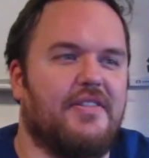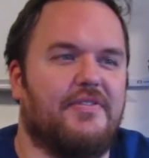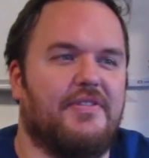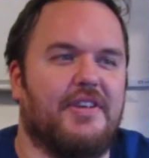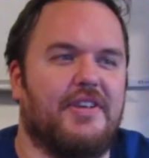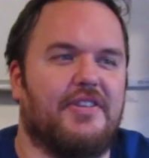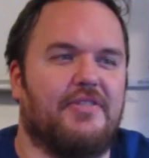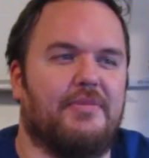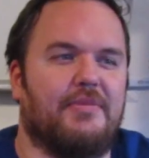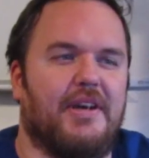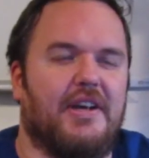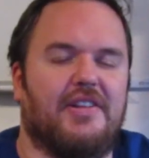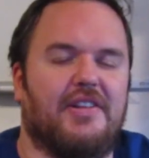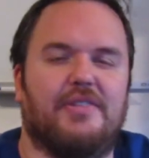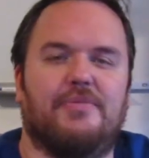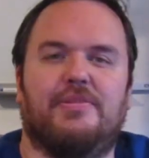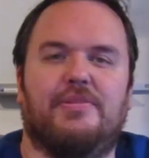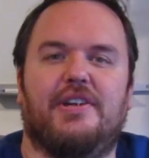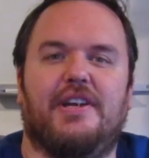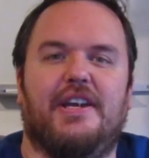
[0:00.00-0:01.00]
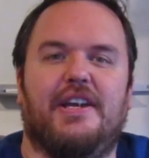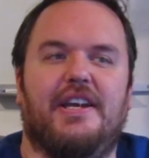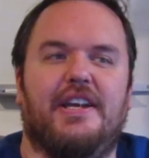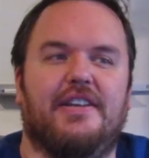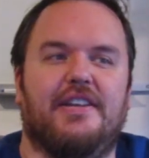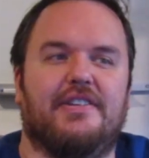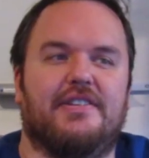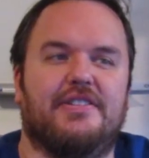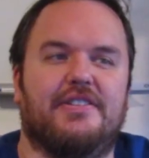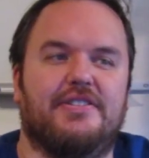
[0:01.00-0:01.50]
Fang smiled and put a
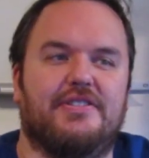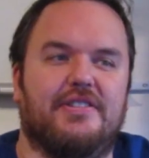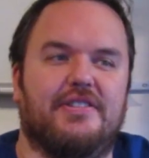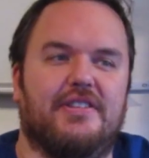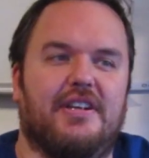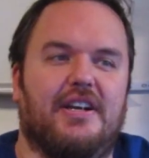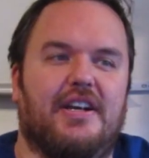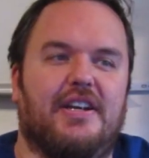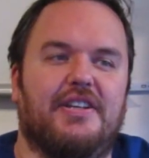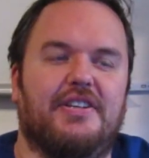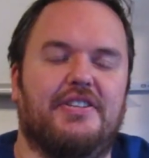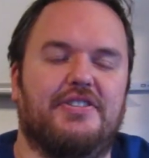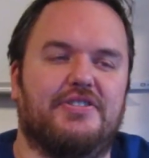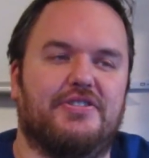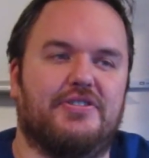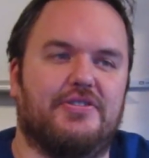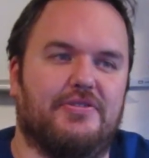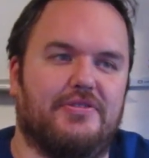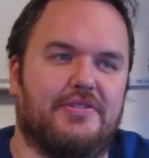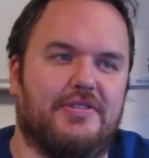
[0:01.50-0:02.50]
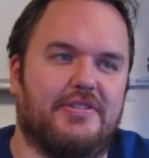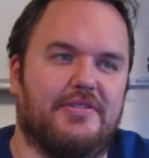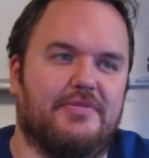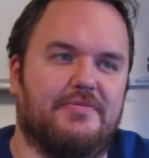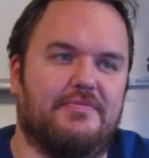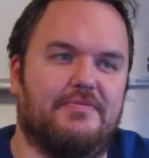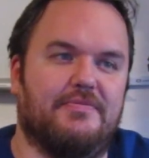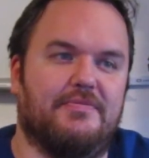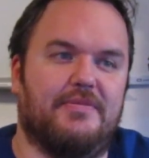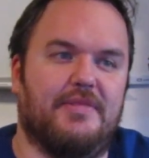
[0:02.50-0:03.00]
hand on his, on his shoulder.
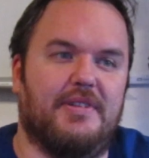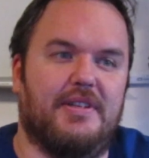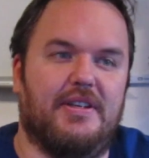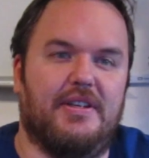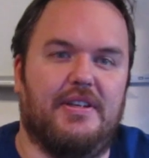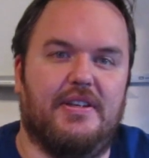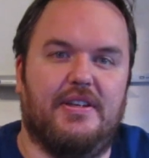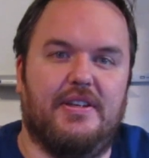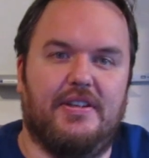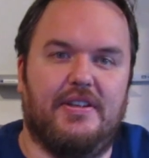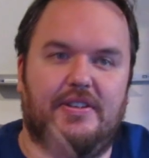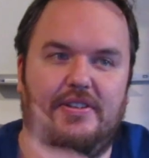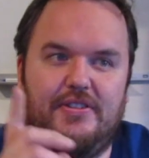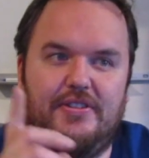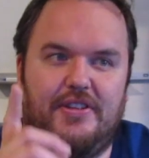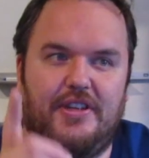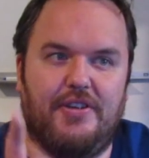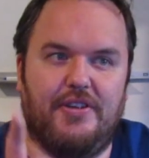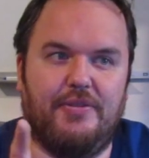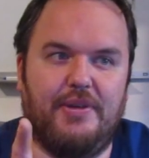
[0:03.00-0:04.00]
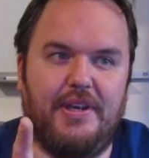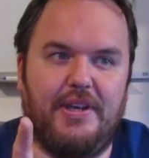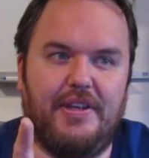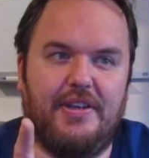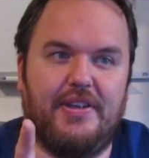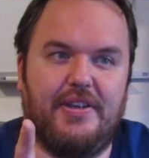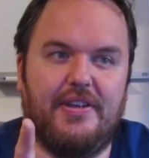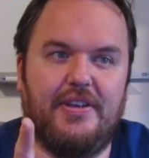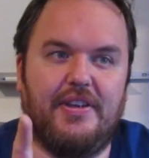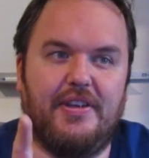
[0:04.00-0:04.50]
Stay
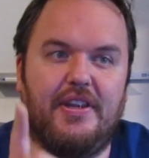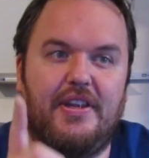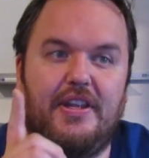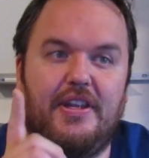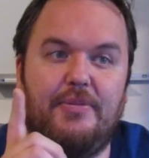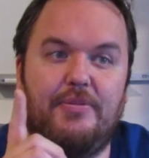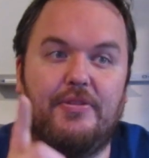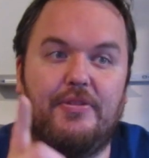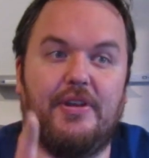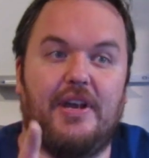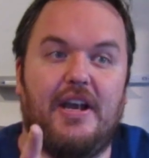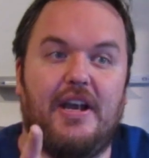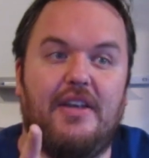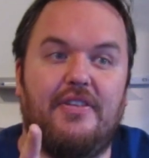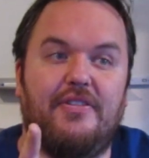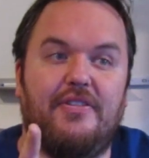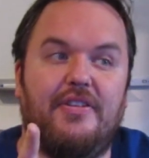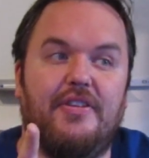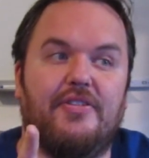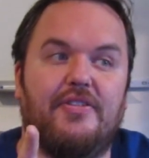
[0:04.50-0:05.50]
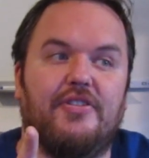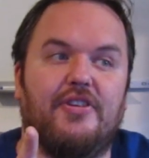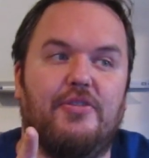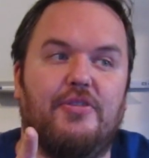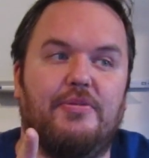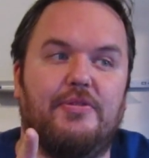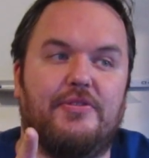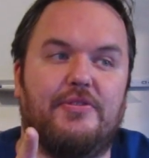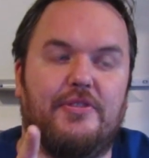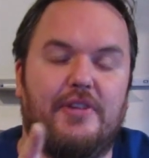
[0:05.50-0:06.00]
awake and keep your eyes and ears
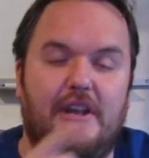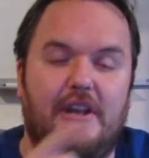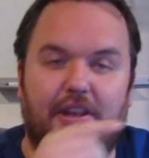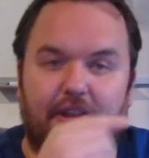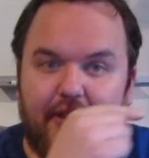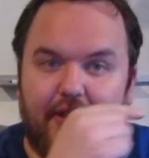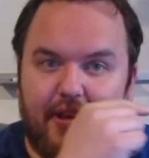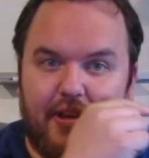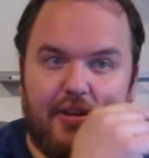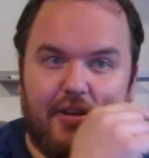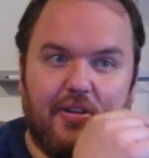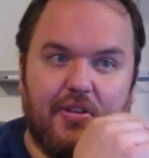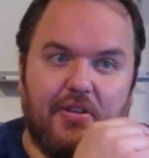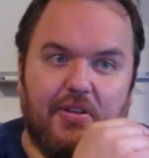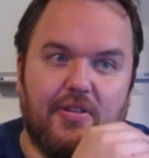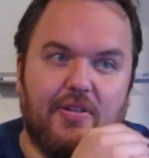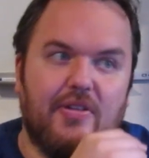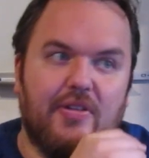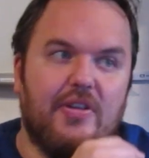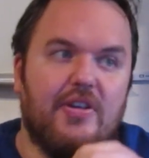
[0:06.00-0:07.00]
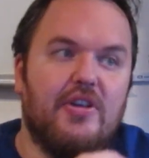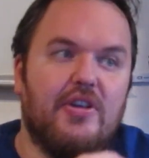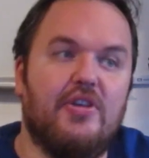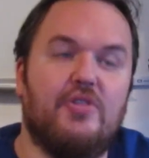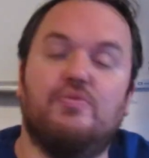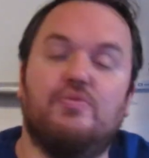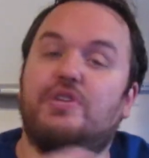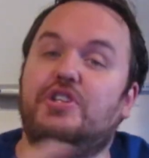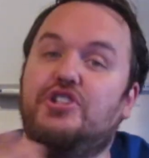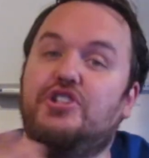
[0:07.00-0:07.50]
open for anything.
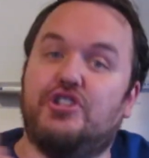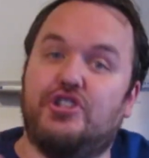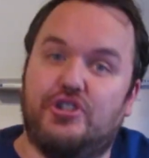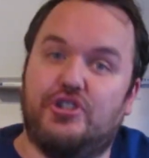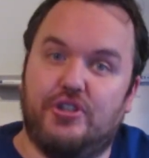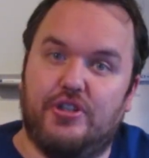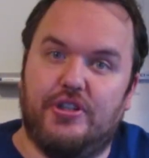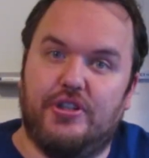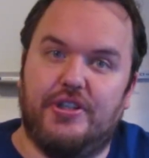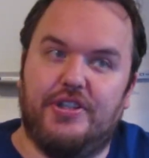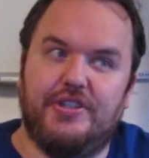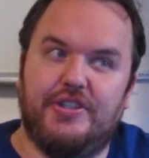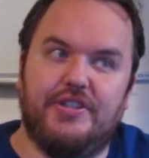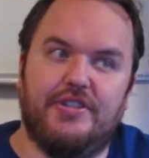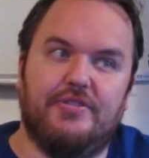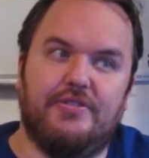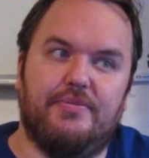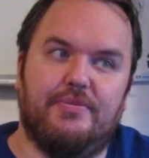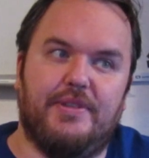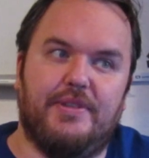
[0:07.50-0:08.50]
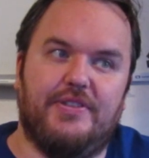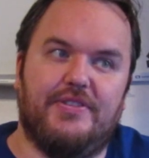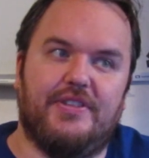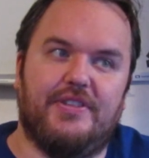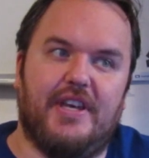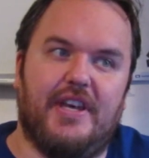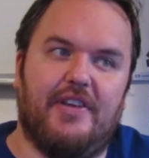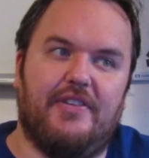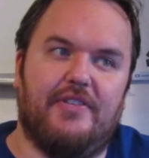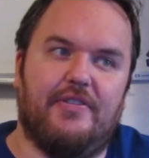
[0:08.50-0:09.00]
We should be
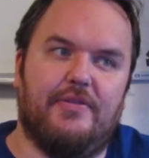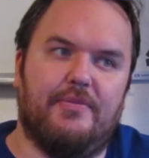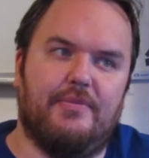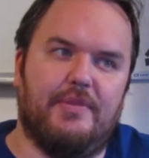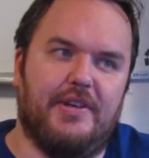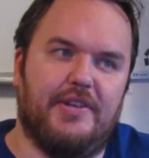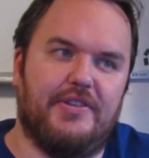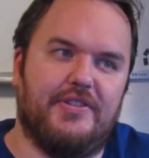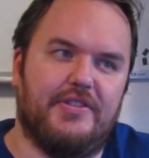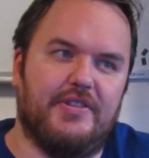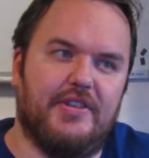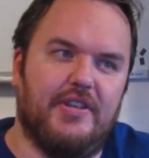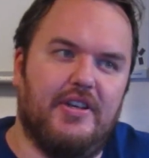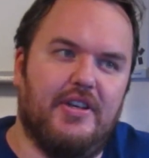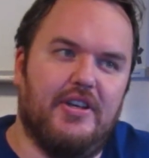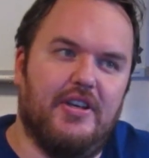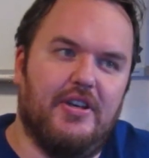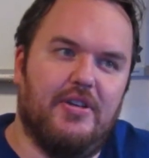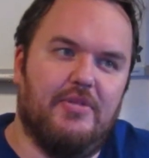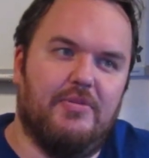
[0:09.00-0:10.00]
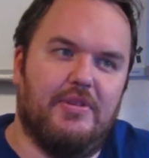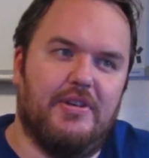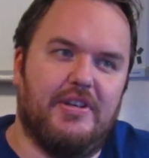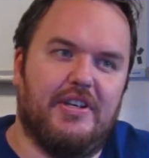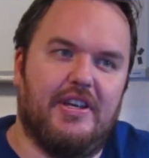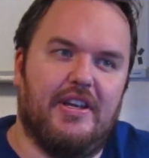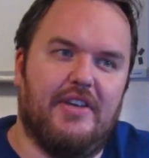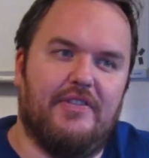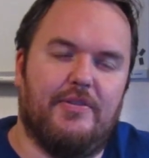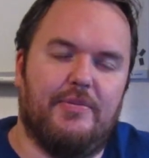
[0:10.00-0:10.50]
safe, but one
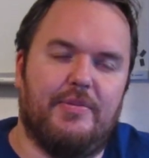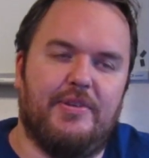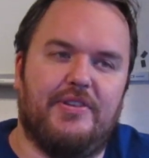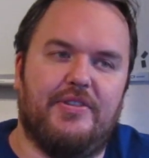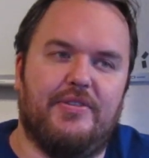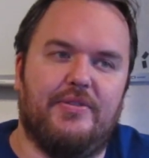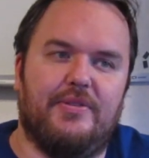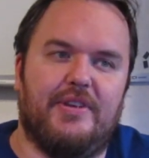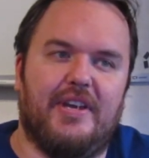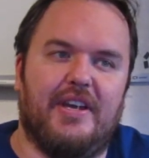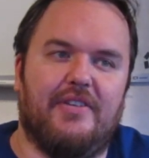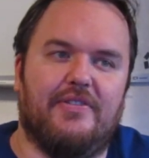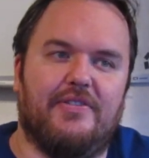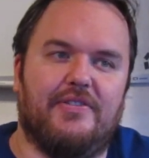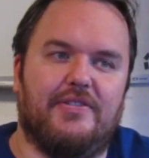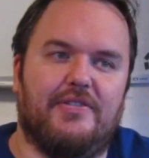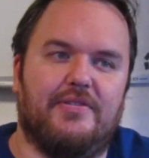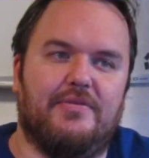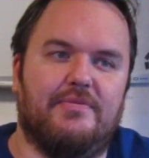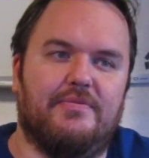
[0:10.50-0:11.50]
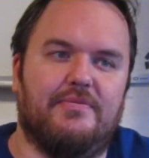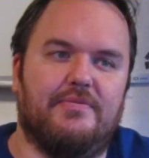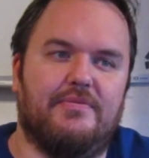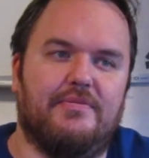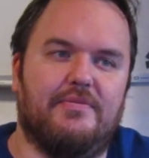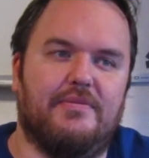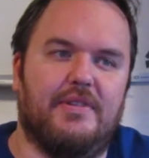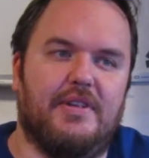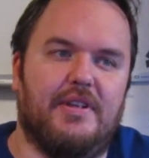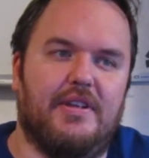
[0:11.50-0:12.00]
can never be too careful.
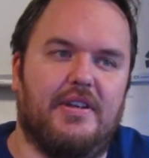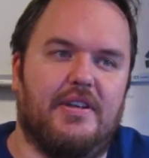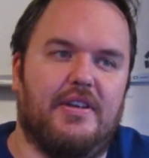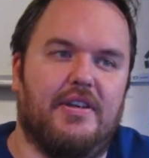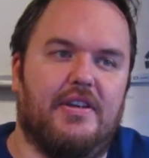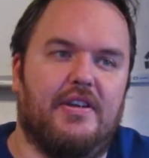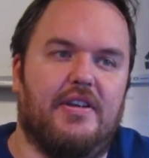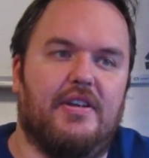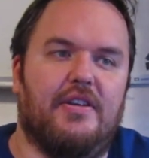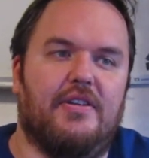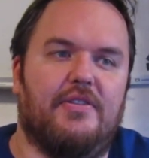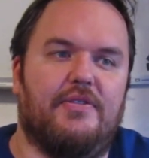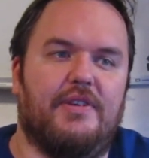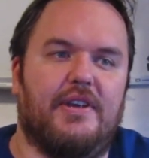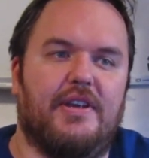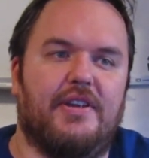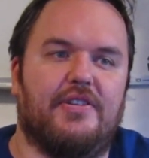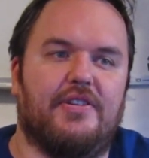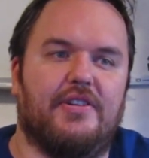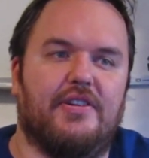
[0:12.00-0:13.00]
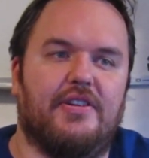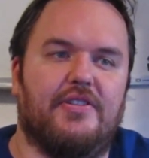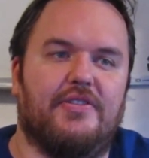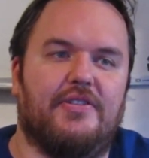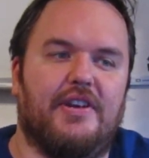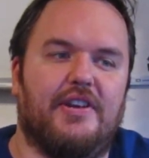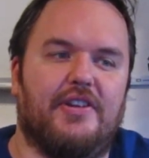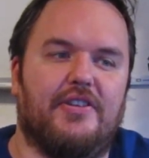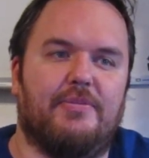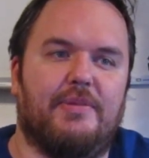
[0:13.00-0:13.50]
Fang turned to
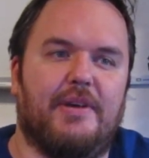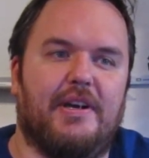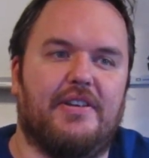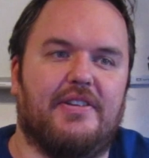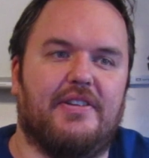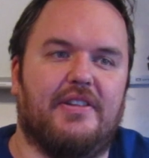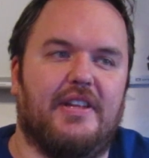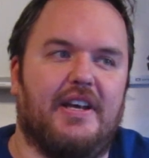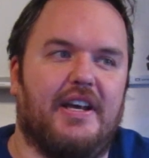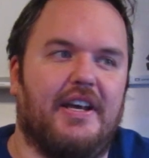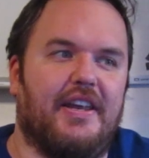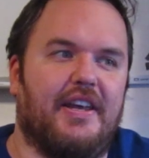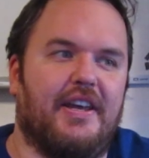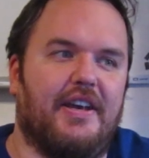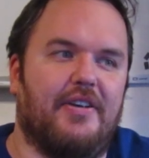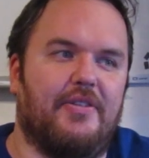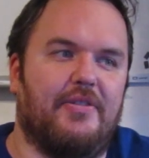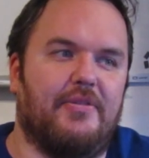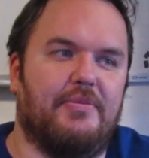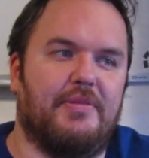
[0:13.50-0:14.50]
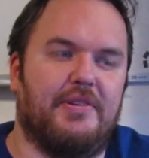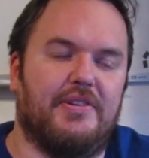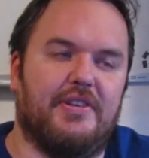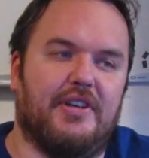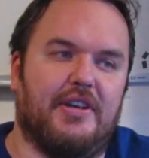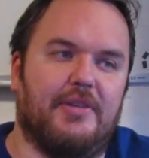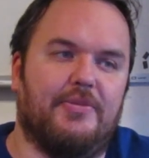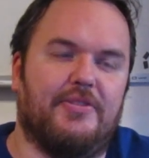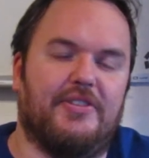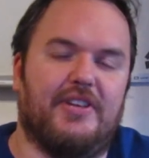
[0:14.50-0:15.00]
find a spot to lie down, but
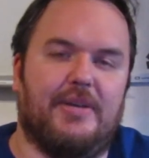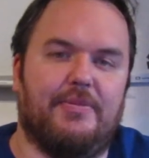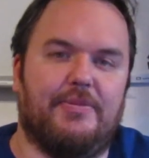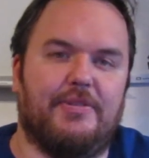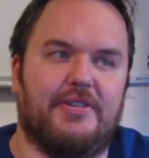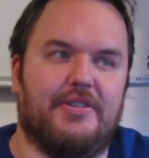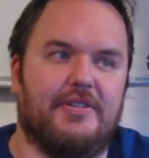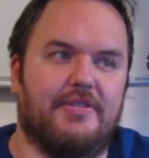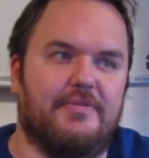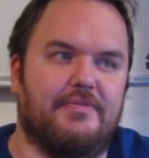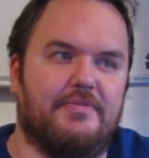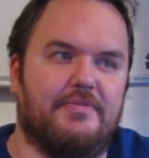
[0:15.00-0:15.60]
Darb stopped her.